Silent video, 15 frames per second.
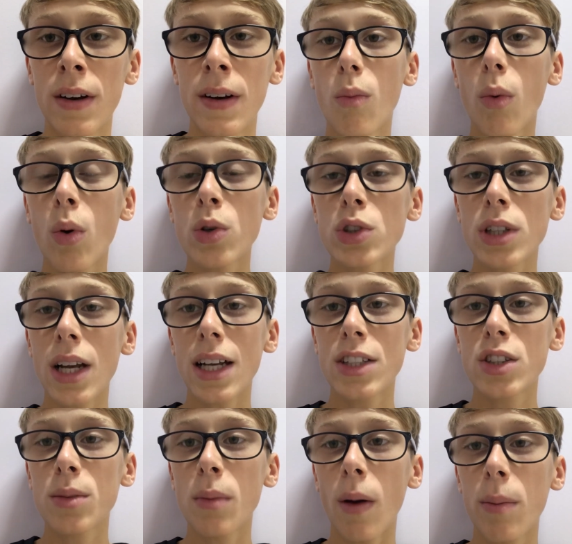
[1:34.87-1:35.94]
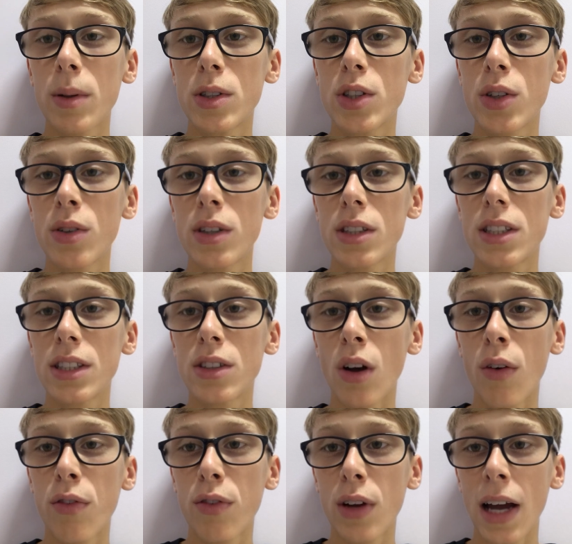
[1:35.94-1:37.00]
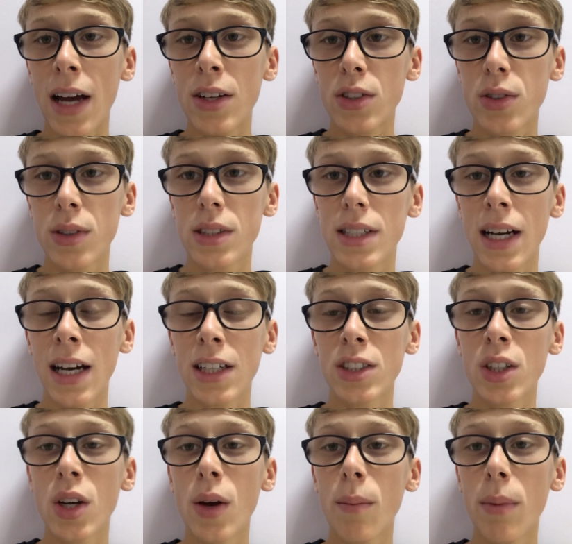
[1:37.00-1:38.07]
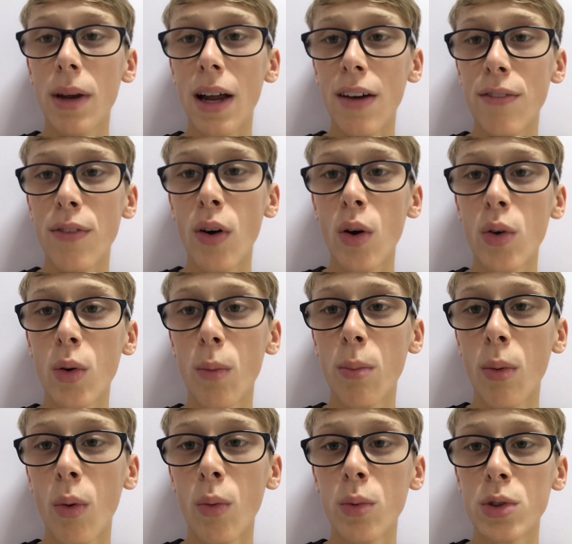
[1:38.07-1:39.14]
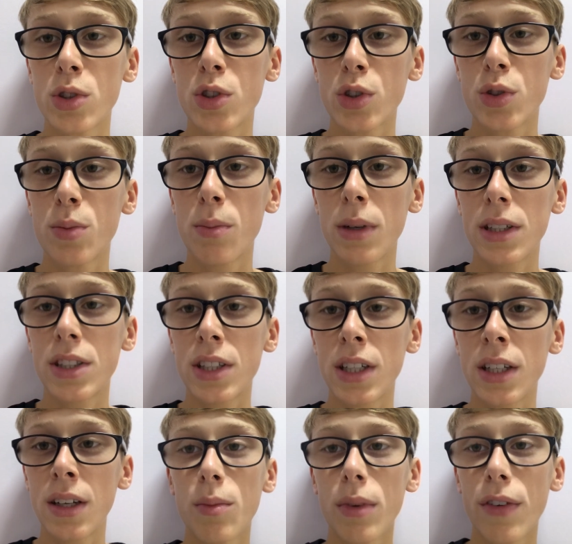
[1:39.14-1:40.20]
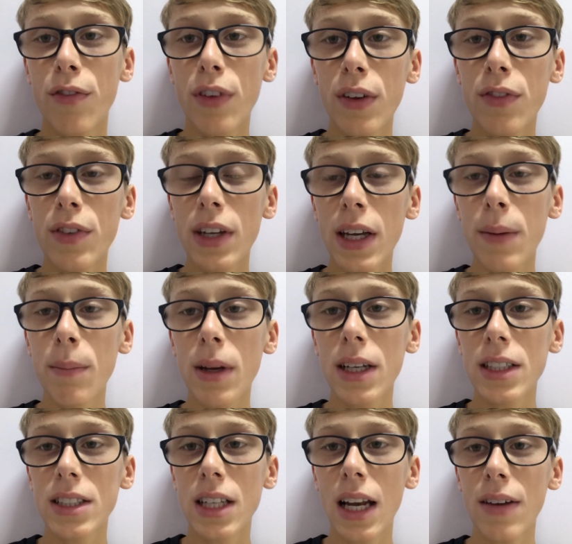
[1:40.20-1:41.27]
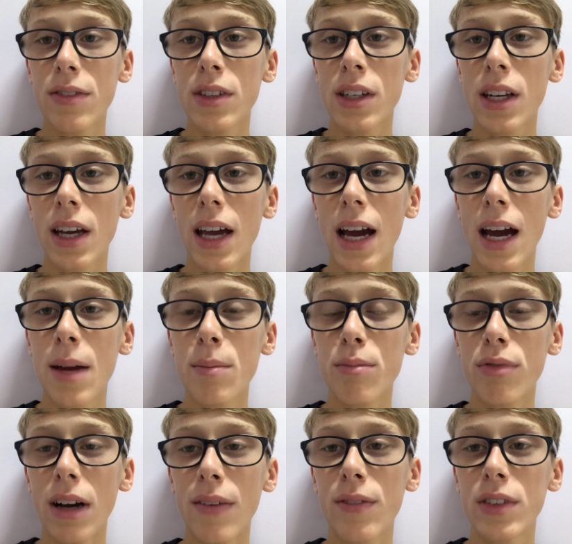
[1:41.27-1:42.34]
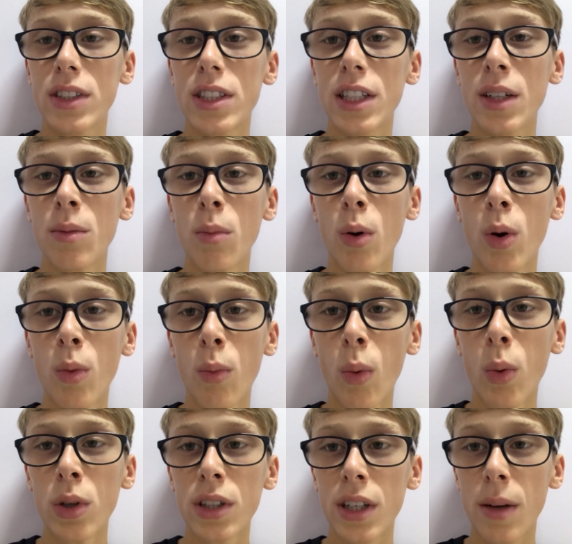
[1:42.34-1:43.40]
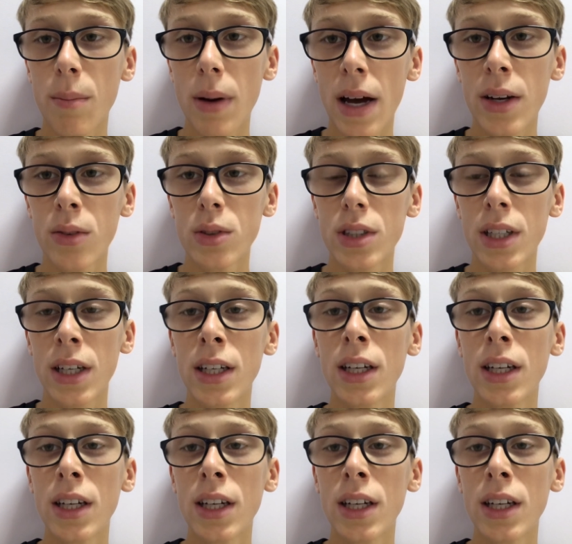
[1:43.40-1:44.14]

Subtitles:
Walsall had some opportunities off counter-attacks, but that final ball was just missing. With 15 minutes left of the game, Bradford City were awarded a penalty